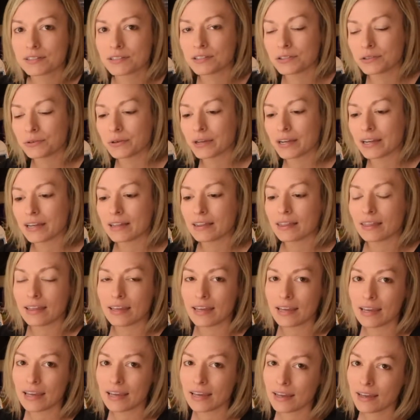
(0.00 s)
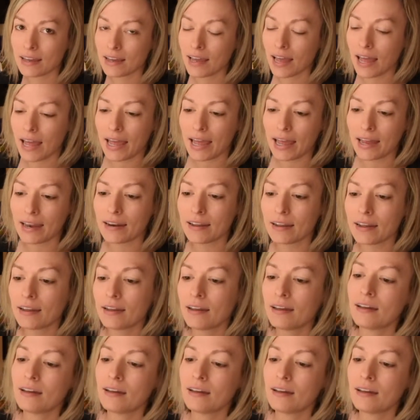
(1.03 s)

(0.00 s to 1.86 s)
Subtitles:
doing the head.